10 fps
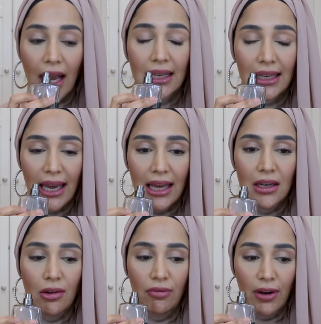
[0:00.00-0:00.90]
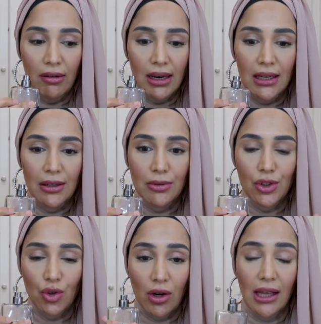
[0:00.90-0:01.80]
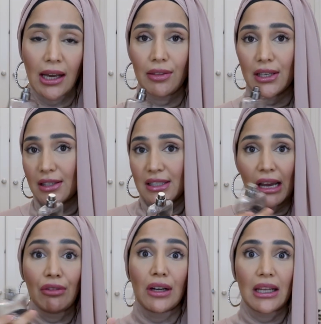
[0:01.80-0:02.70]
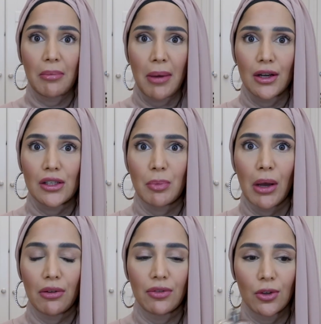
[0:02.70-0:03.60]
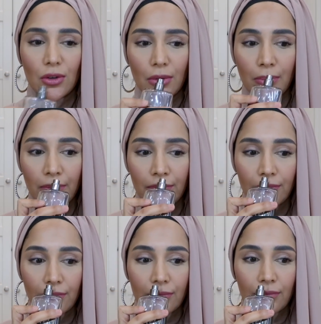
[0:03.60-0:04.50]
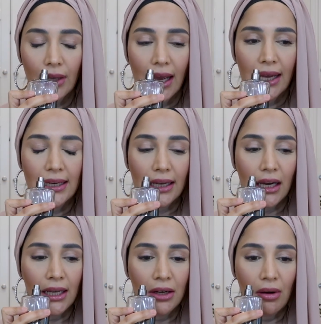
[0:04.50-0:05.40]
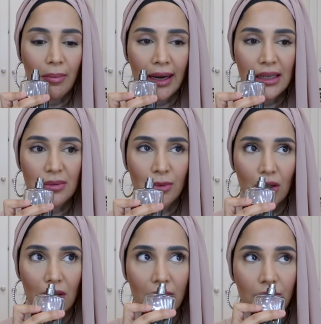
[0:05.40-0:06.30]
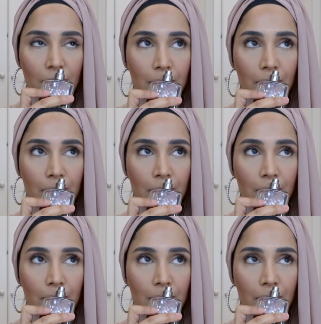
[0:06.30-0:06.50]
Again, very strong. Like this is definitely a male's perfume. And it kind of reminds me of